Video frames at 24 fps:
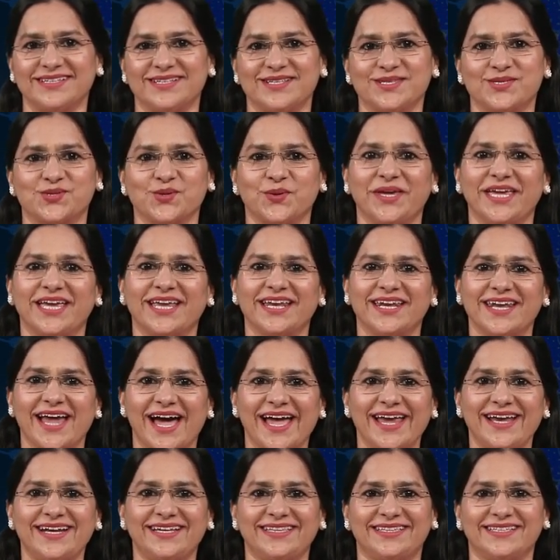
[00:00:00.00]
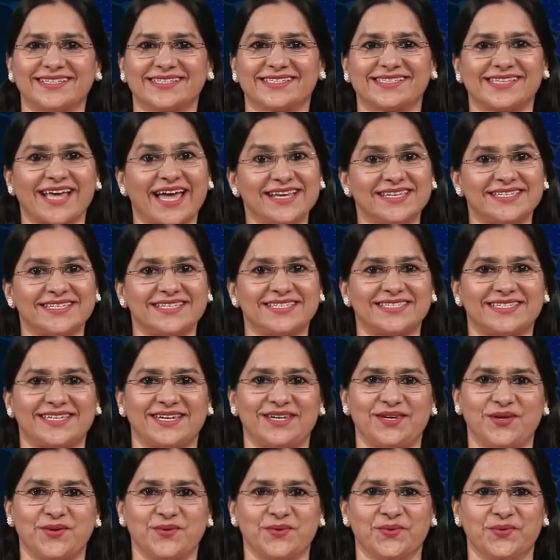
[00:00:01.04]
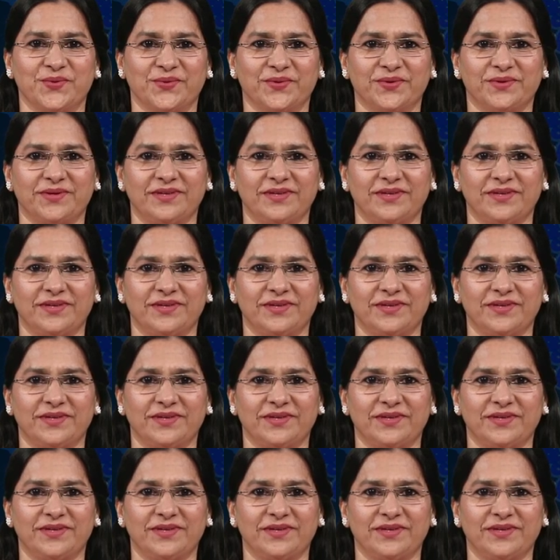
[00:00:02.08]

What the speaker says: So ignite the scientist in you.